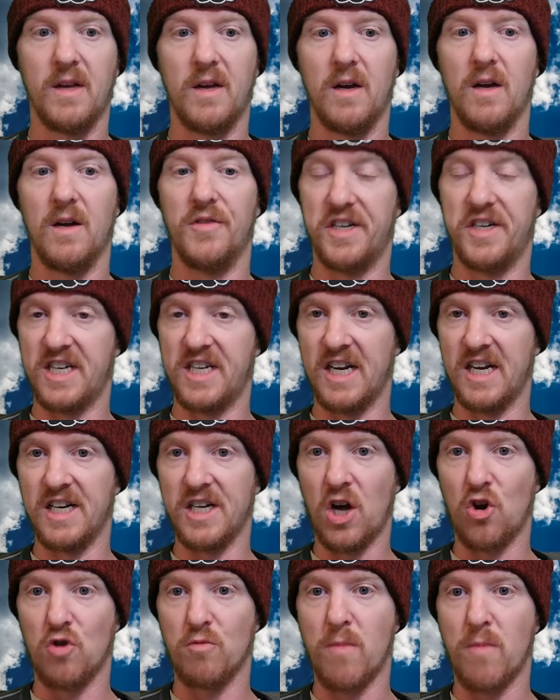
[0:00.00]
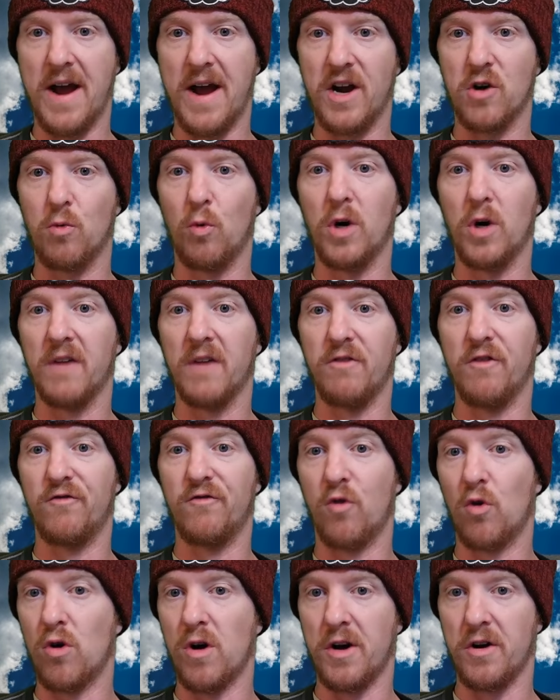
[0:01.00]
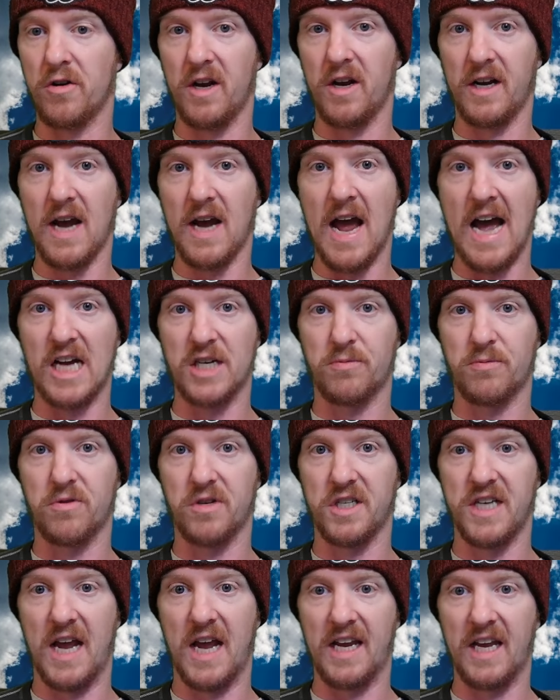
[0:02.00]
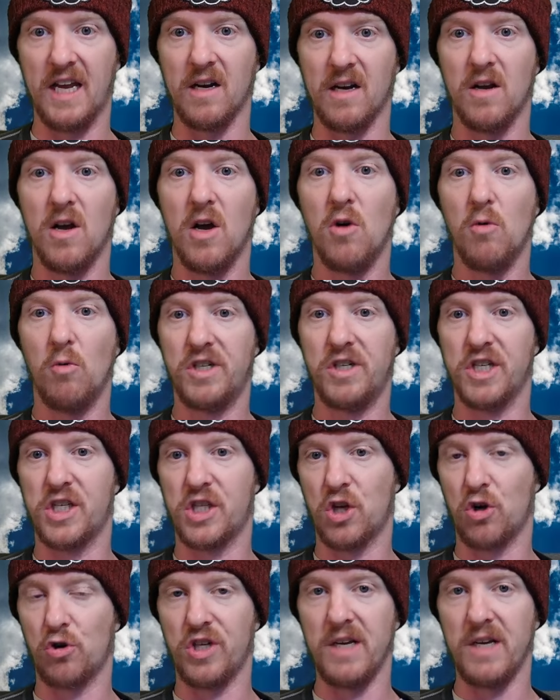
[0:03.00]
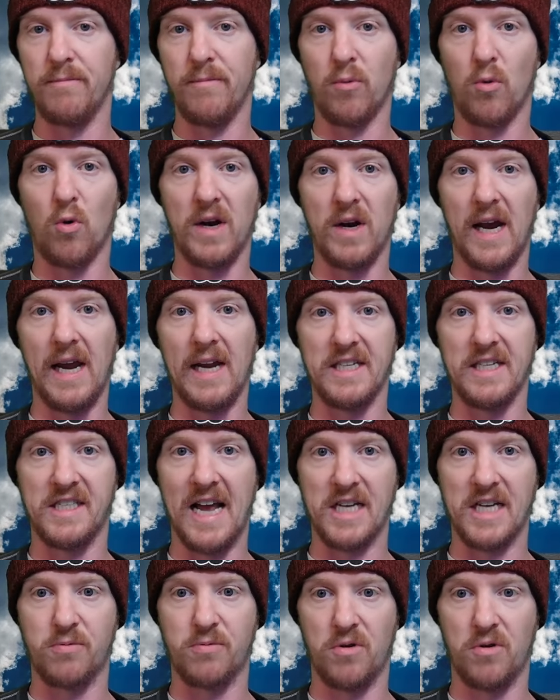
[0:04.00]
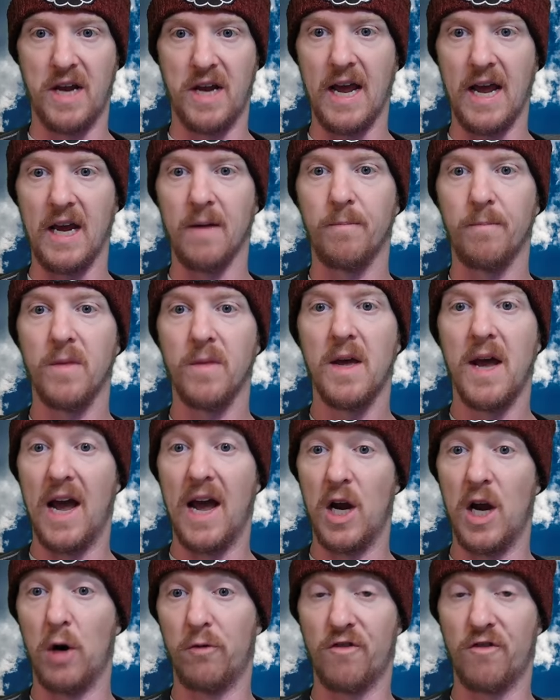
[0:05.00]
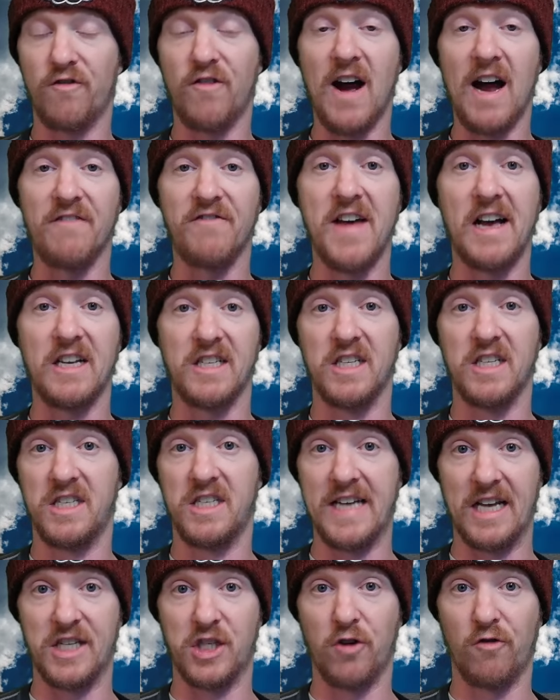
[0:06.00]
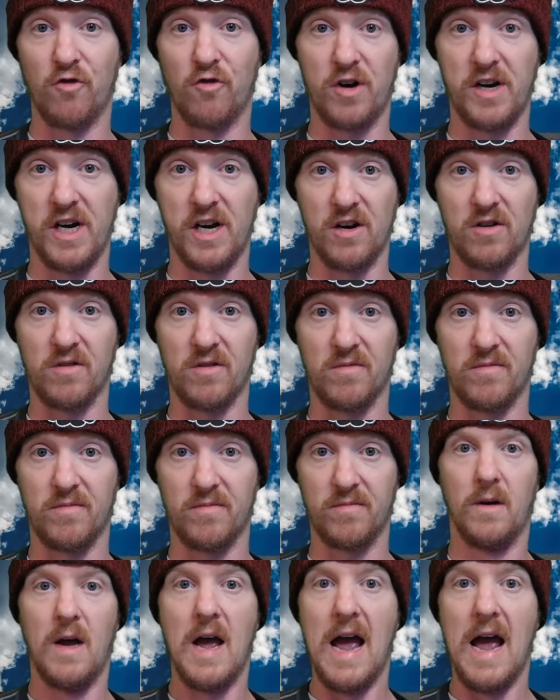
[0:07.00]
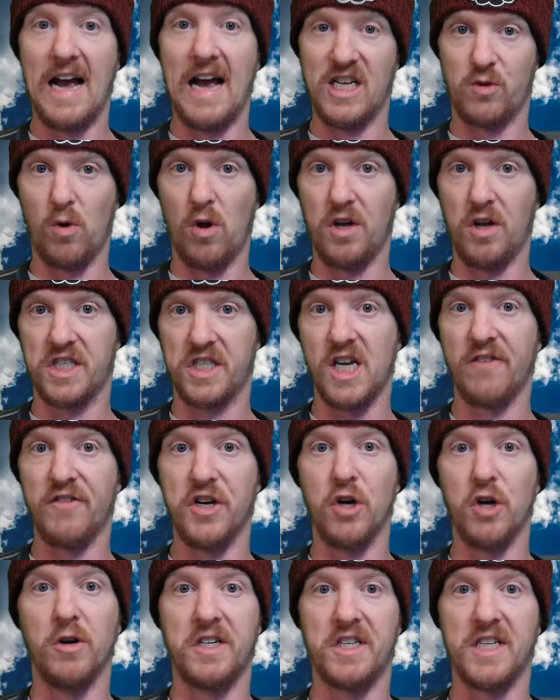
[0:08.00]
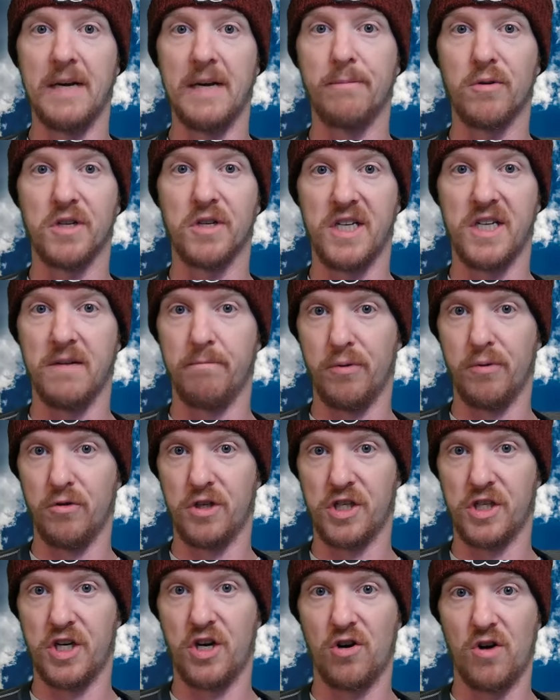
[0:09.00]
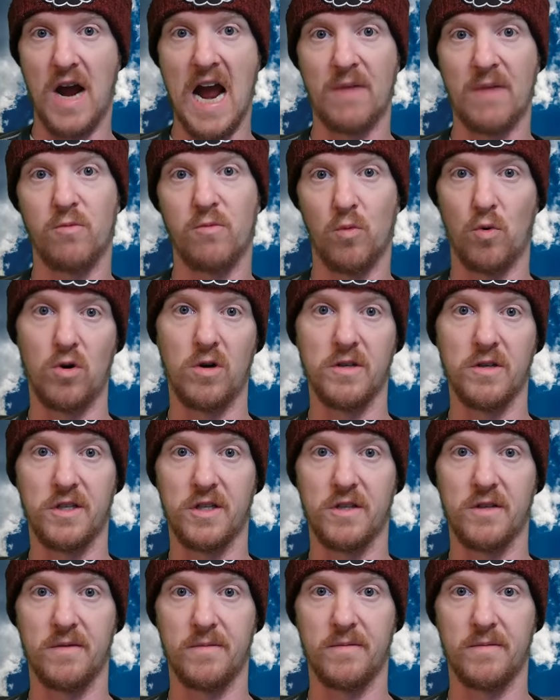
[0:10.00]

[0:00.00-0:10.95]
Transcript: The $10 miner will give you 400 gigahash per second, which is 13.8 sats per day, and over 5,000 sats over a year, as well as giving you a 10% boost to your ad rewards.